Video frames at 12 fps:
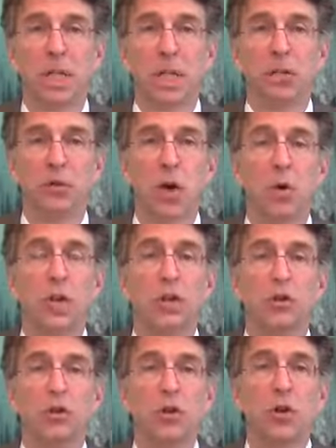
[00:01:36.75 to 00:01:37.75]
Joe can
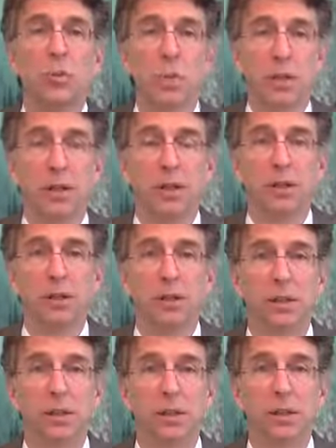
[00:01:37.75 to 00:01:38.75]
sue Bill,
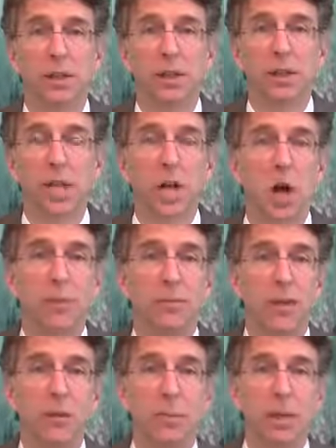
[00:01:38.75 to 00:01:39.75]
and
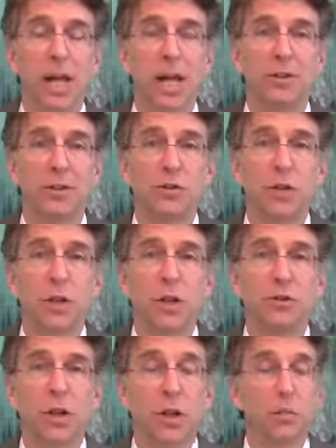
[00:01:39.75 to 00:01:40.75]
hopefully Bill has
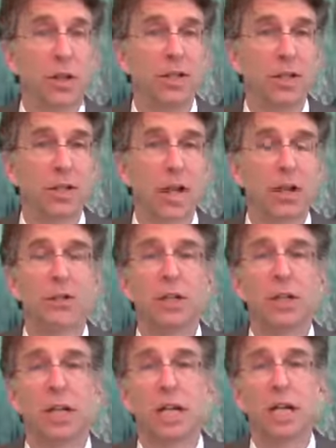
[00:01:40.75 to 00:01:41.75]
insurance, but if he doesn't,
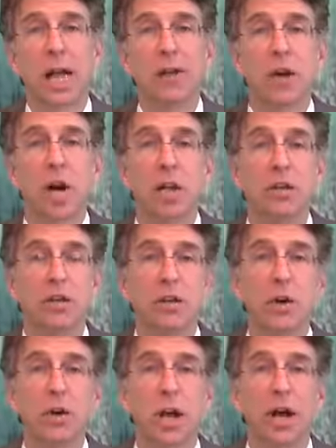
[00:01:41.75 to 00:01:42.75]
he could have
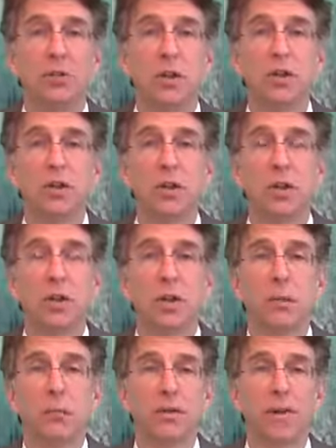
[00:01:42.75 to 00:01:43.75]
uninsured coverage
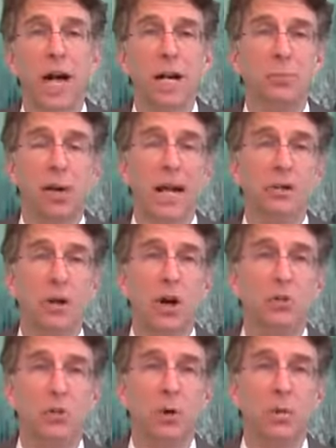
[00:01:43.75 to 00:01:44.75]
provided by
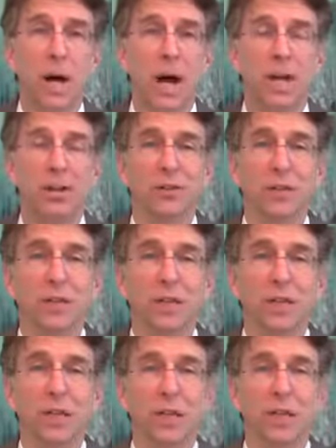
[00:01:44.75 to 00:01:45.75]
Joe's own policy.
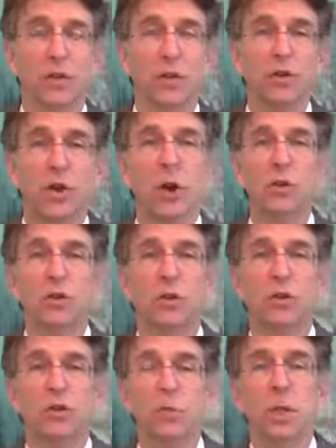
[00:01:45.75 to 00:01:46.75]
So Joe
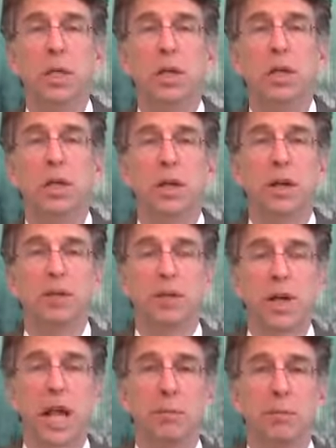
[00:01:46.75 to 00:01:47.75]
sues Bill for
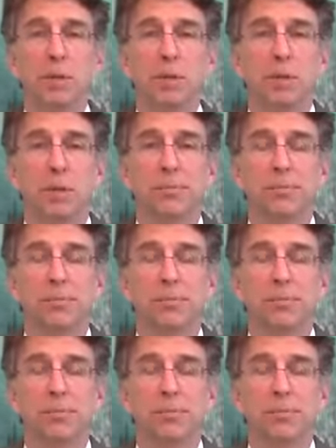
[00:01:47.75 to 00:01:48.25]
damages.